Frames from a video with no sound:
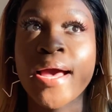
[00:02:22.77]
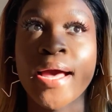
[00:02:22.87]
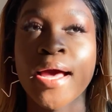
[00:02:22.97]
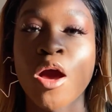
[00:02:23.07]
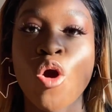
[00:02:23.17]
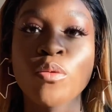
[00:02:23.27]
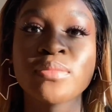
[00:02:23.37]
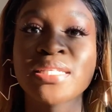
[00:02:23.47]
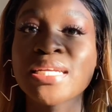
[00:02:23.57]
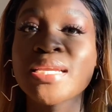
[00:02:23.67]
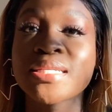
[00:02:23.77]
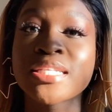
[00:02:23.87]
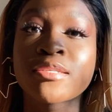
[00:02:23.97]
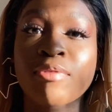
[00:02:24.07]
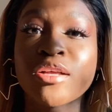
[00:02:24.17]
homesickness
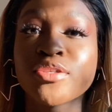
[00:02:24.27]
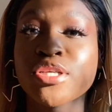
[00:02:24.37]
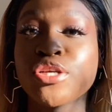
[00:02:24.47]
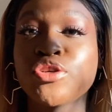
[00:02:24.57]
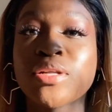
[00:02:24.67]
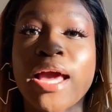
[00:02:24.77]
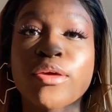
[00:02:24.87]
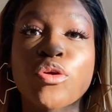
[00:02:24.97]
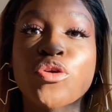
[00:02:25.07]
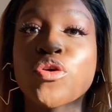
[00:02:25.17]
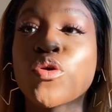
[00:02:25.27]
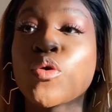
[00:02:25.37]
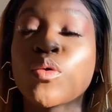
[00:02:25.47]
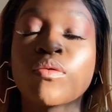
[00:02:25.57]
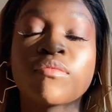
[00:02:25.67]
is bound to hit you like
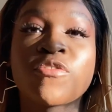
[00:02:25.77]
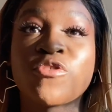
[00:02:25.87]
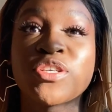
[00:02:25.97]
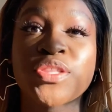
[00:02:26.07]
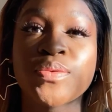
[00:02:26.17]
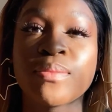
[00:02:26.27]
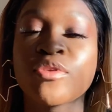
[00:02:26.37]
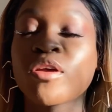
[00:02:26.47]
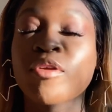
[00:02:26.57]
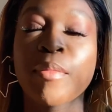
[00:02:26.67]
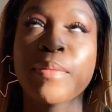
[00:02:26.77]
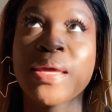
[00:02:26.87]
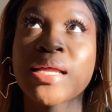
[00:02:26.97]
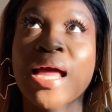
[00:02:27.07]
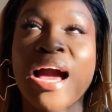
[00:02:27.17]
your first
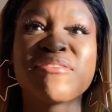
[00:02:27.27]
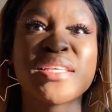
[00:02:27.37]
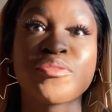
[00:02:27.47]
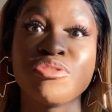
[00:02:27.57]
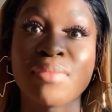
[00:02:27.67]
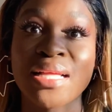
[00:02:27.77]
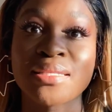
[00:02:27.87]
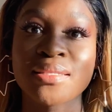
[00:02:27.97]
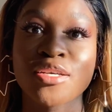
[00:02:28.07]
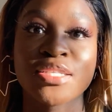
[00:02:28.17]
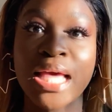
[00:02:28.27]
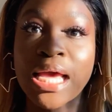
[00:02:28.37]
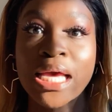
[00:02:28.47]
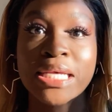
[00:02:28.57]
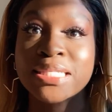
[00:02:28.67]
maybe like after 3 months, because the
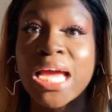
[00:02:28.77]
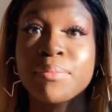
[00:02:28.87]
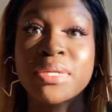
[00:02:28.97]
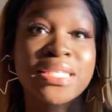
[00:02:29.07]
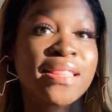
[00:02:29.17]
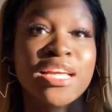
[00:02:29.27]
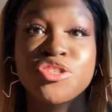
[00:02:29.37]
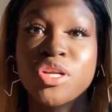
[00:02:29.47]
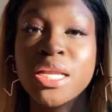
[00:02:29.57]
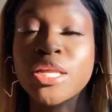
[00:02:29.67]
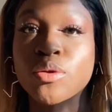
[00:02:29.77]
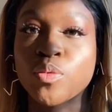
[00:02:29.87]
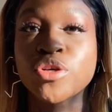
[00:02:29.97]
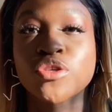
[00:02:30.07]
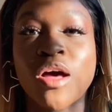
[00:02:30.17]
excitement and the adrenaline
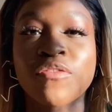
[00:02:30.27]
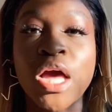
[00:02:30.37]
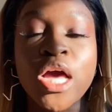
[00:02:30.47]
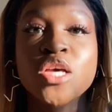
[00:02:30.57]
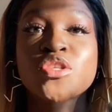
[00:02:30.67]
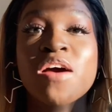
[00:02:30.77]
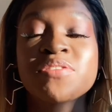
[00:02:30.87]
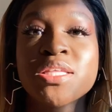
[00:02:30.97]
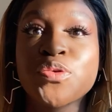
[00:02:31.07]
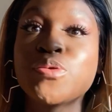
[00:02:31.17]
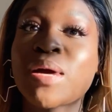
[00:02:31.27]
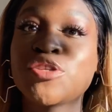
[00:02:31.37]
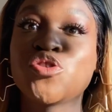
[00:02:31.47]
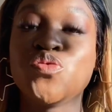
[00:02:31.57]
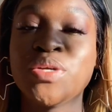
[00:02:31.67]
wears off. So after 3
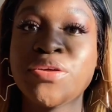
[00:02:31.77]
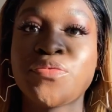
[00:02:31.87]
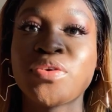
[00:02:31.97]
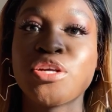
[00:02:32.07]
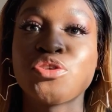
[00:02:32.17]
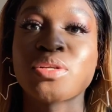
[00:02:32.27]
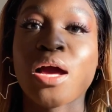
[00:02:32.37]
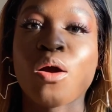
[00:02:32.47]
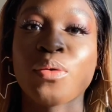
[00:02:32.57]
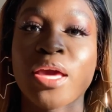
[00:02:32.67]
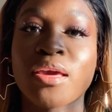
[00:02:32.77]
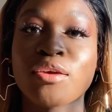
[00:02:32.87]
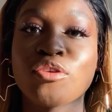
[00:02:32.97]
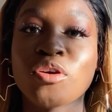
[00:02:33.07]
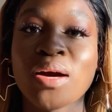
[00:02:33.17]
months you really feel it. You're like, okay,
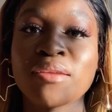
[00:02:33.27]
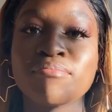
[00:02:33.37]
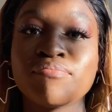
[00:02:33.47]
you know what,